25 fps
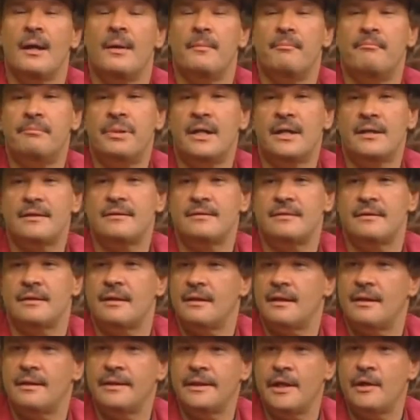But,
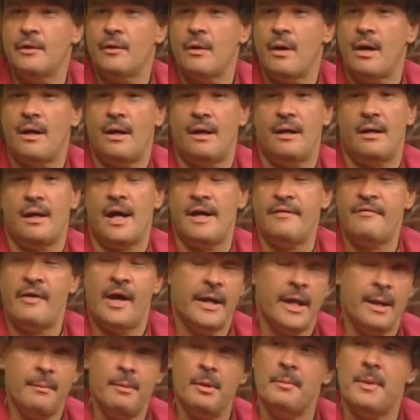I've
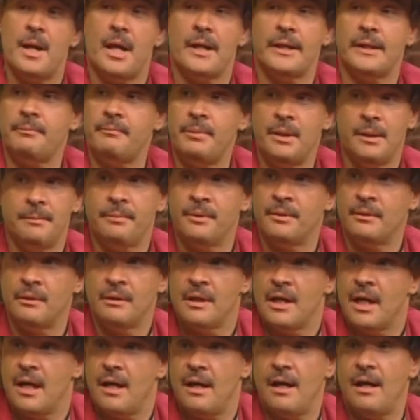had able-bodied
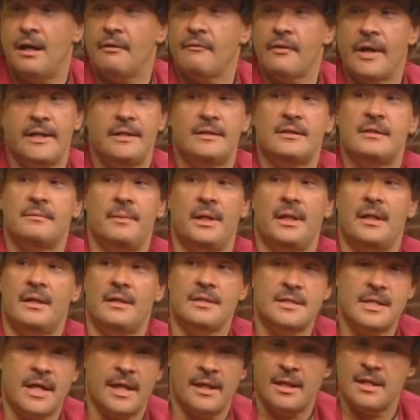people write to me
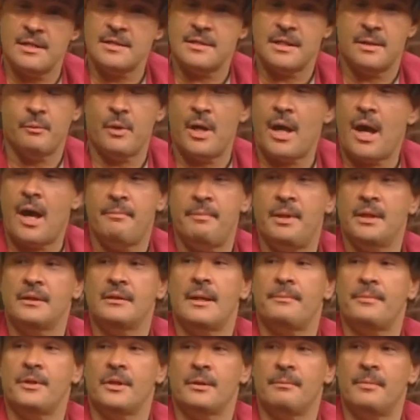and say, listen, I
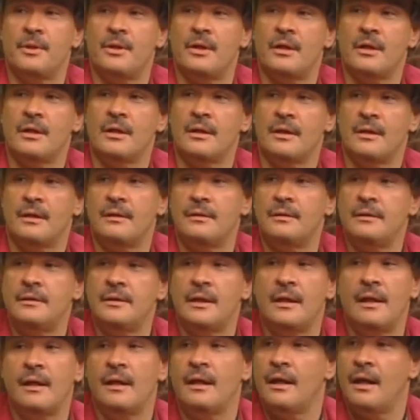picked up your book, and
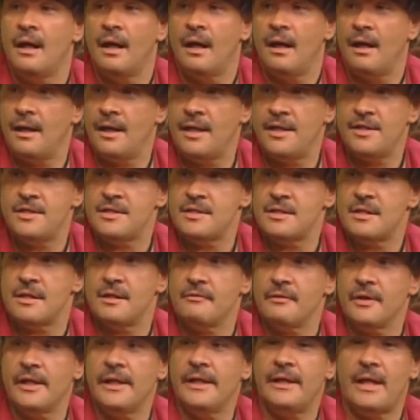it's
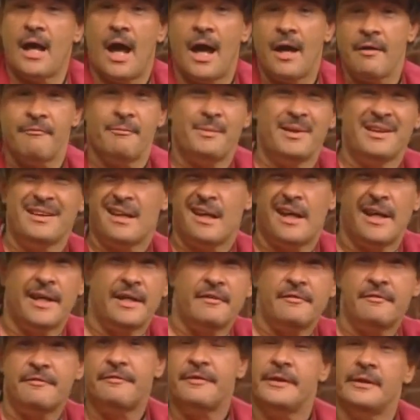really, I've been kind
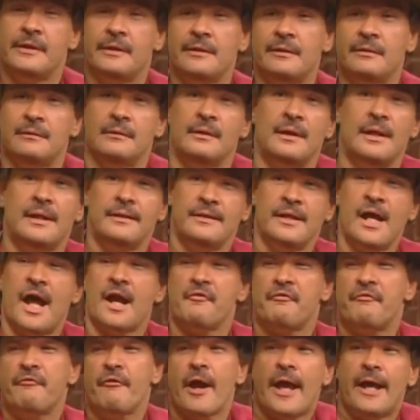of, not
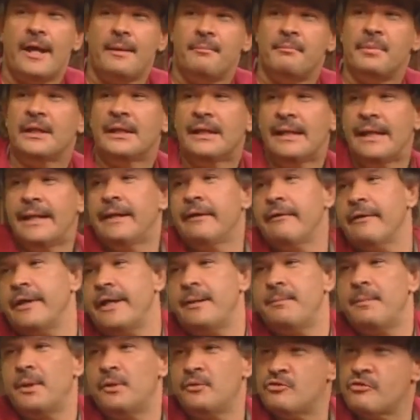afraid, but
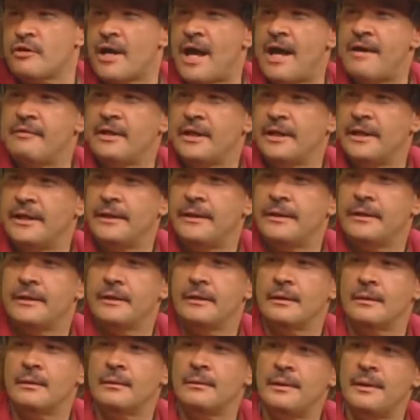leery about traveling
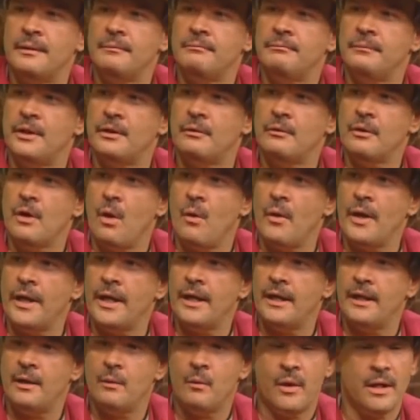or,
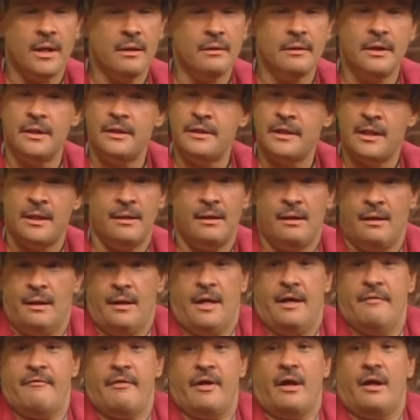going anywhere. And
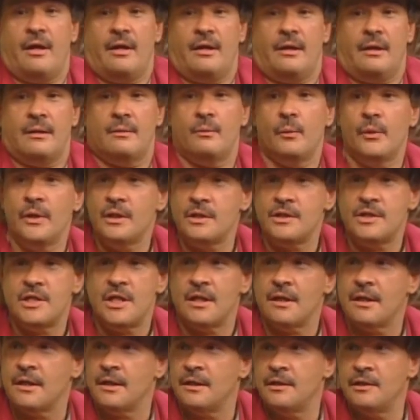if a guy in a
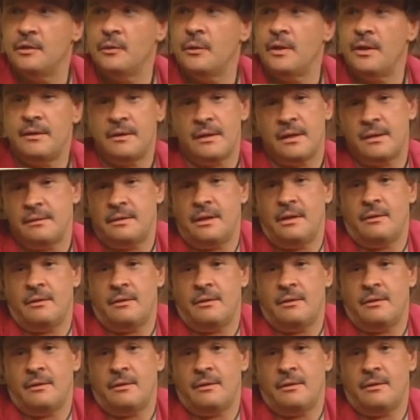wheelchair can do it, and,